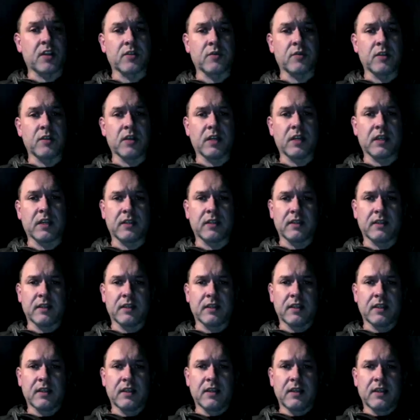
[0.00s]
work.
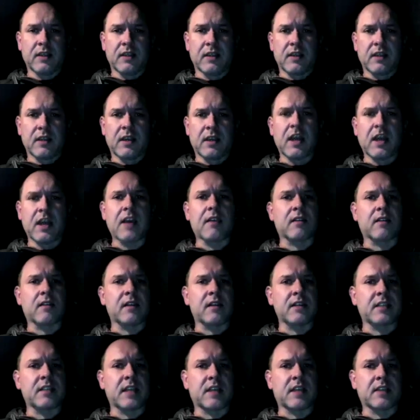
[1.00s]
Keith
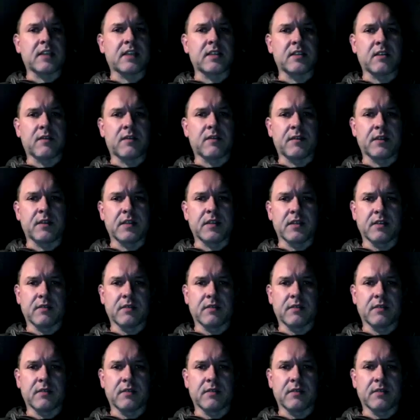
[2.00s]
leans out his office.